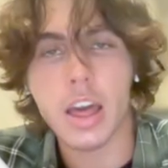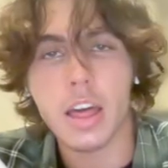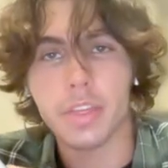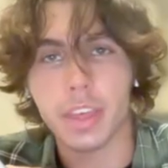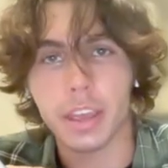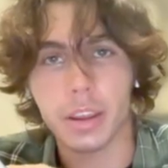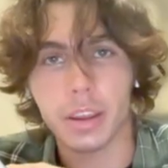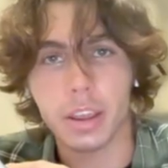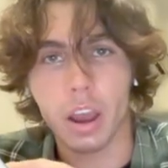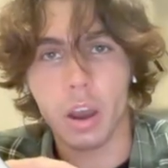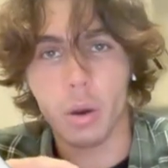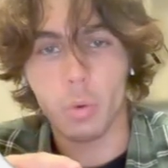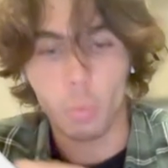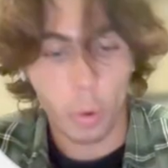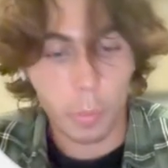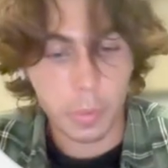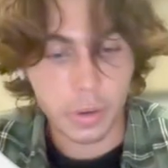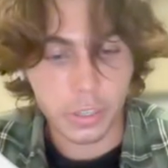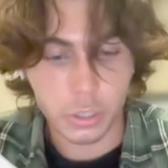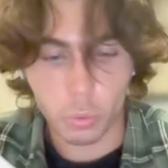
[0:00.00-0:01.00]
They
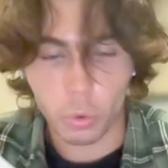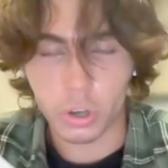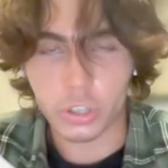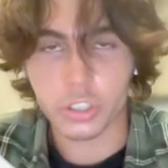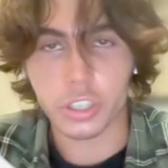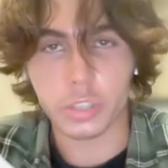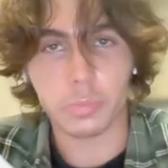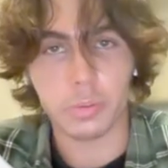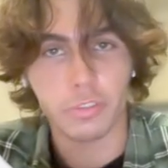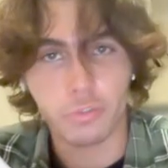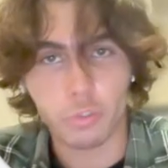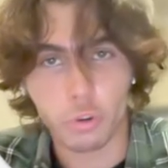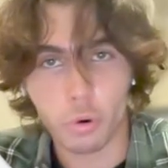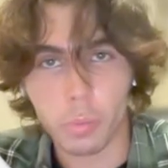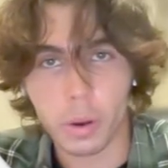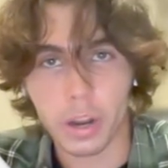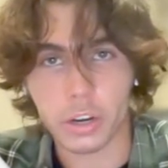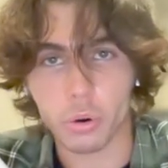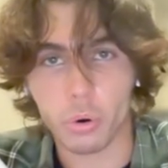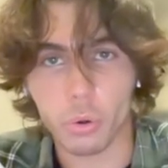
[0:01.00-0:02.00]
want me to watch this before
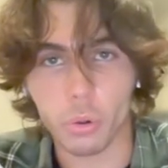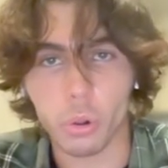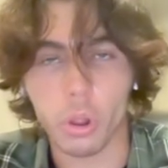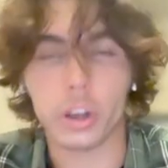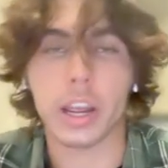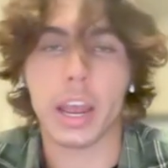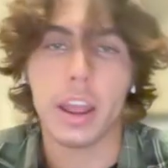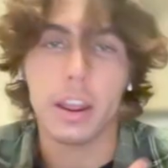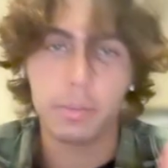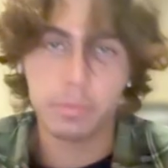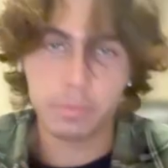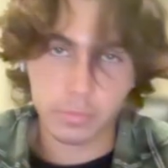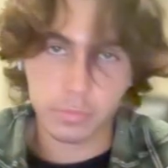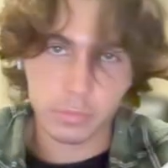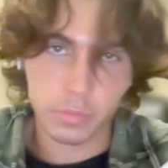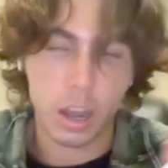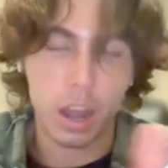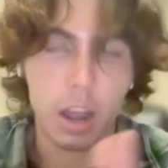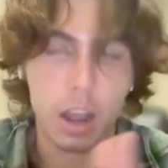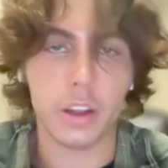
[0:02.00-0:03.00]
my call. Okay,
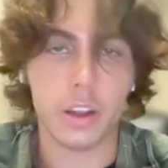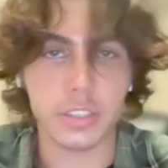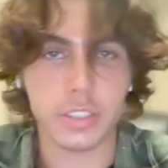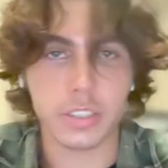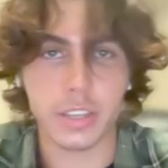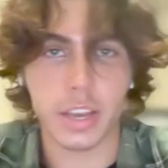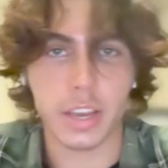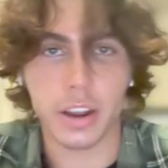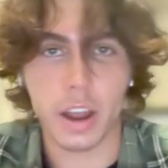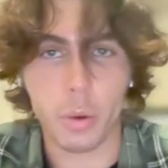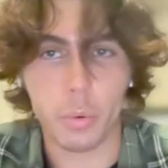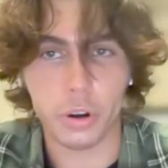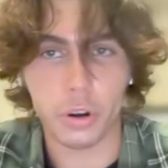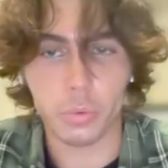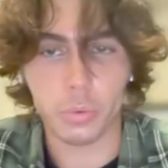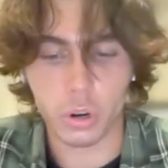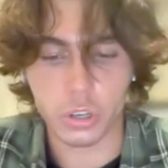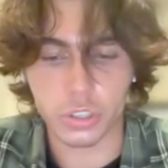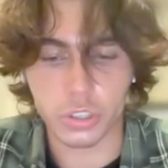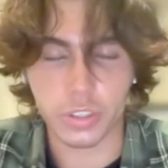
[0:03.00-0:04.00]
I understand. I want to
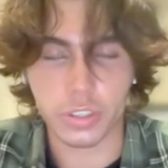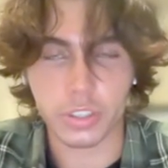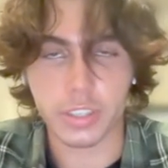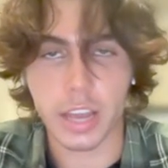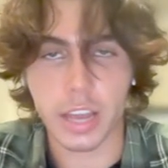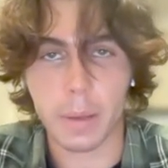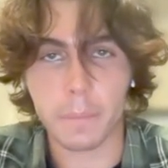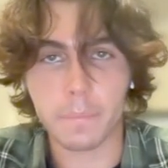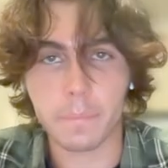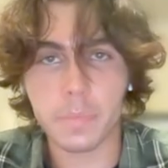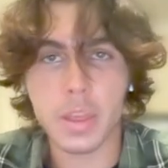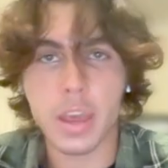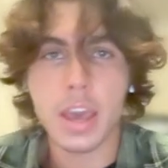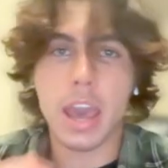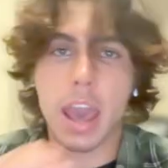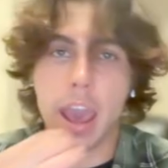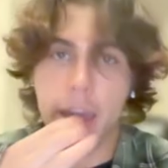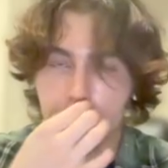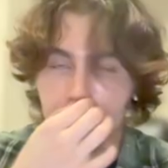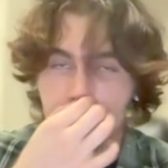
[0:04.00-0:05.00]
watch this now.
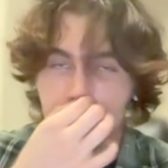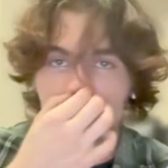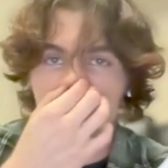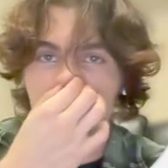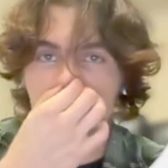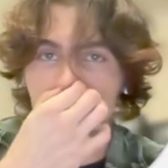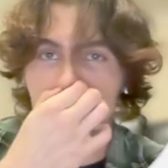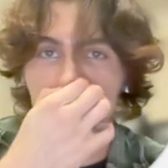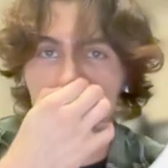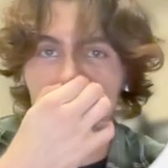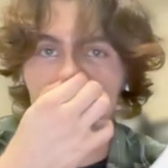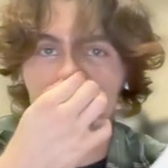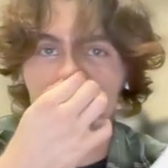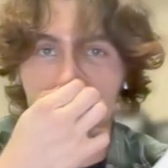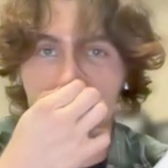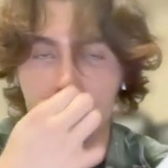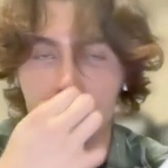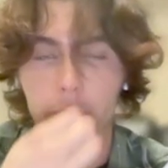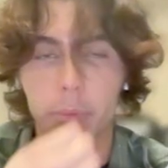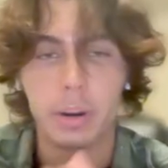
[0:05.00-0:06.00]
And the most important
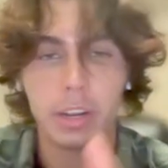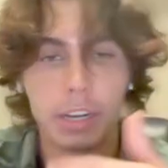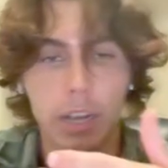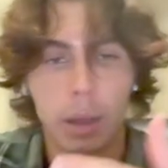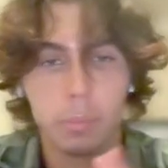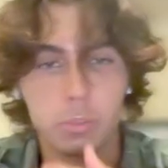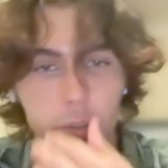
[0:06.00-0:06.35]
thing when it comes